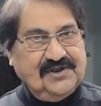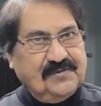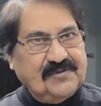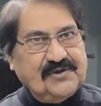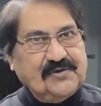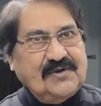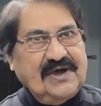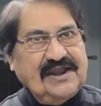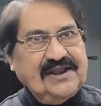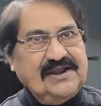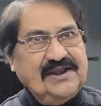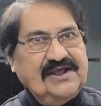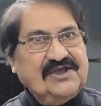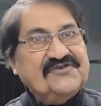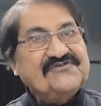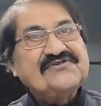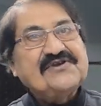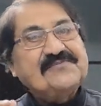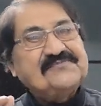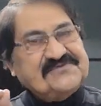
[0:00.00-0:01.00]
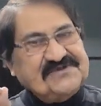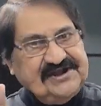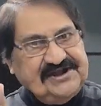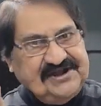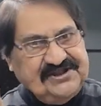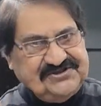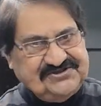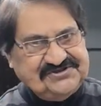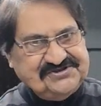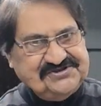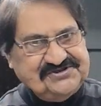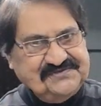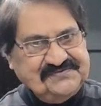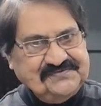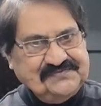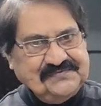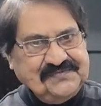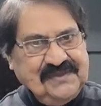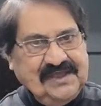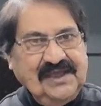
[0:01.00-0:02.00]
Number one, subsidies.
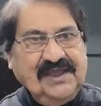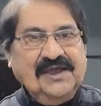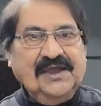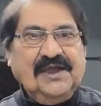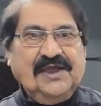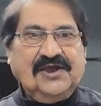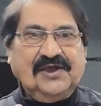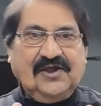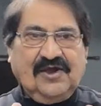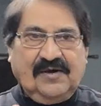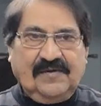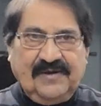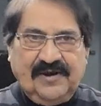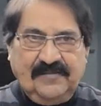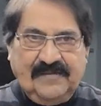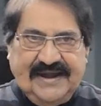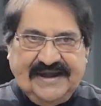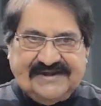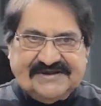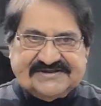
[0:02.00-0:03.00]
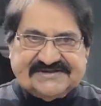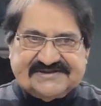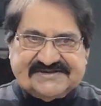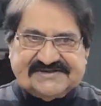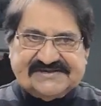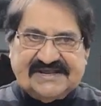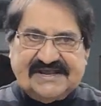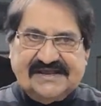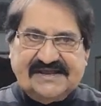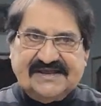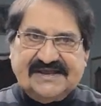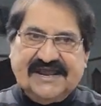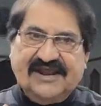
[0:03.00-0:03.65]
Governments